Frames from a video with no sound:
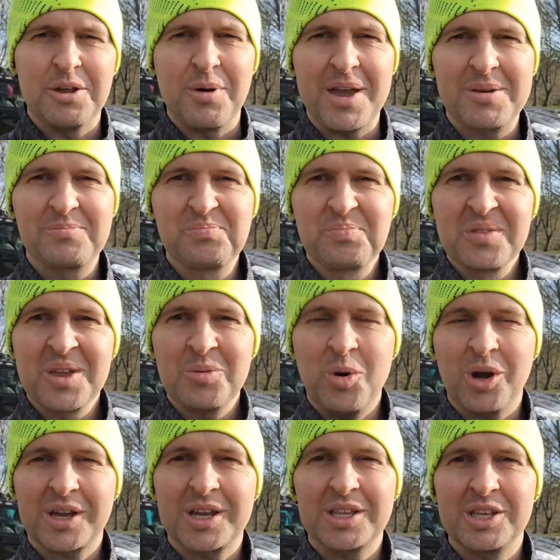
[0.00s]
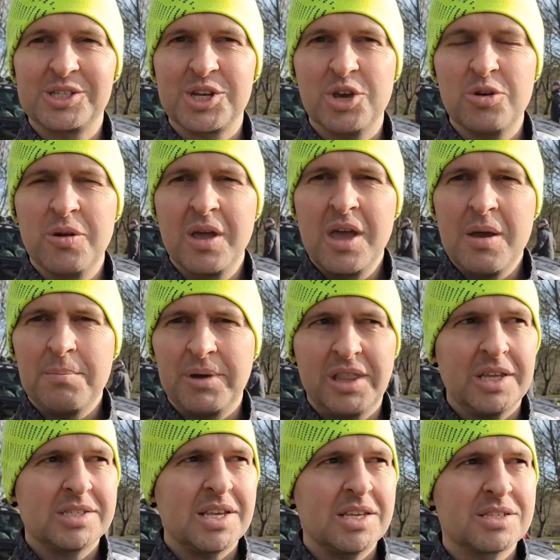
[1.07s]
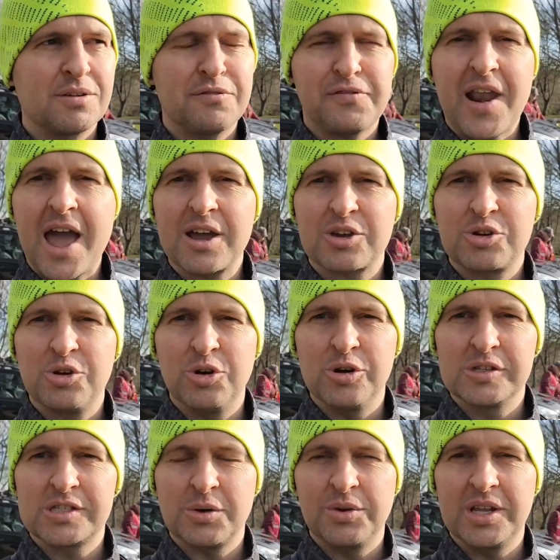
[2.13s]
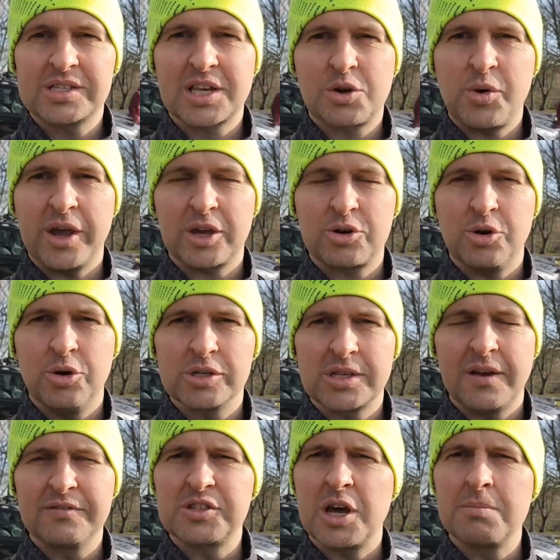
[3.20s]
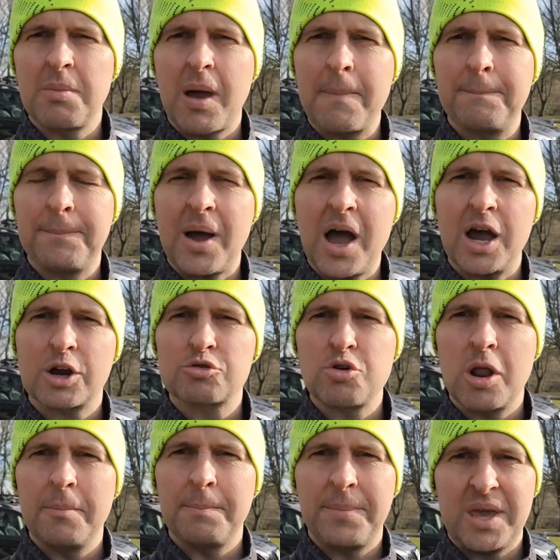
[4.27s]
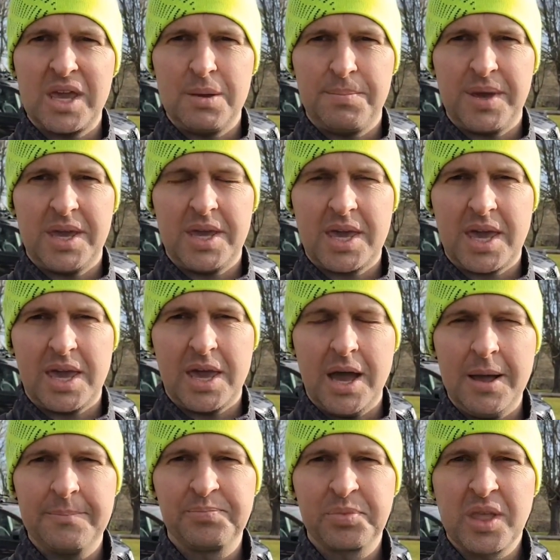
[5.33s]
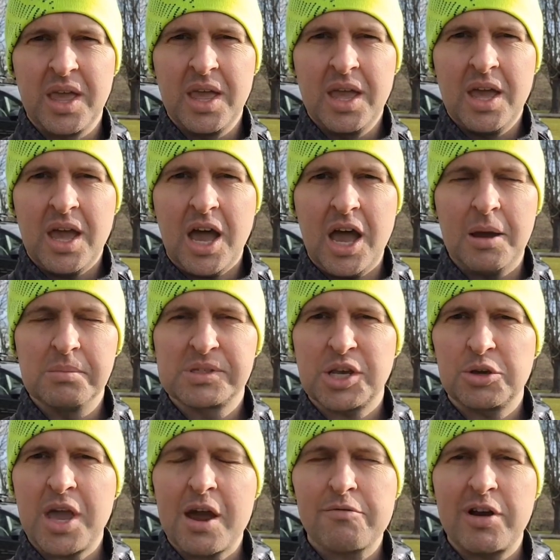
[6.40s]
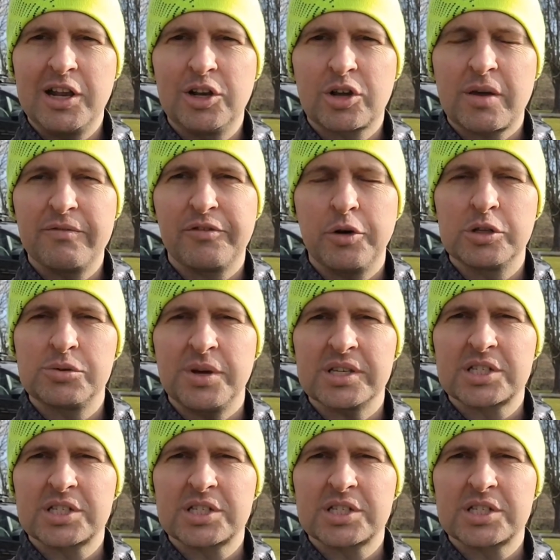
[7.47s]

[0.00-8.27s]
Anyway, what can you do? But this is a flat course, so it is a quick course. I've done my Parkrun PB here. So yeah, really looking forward to it.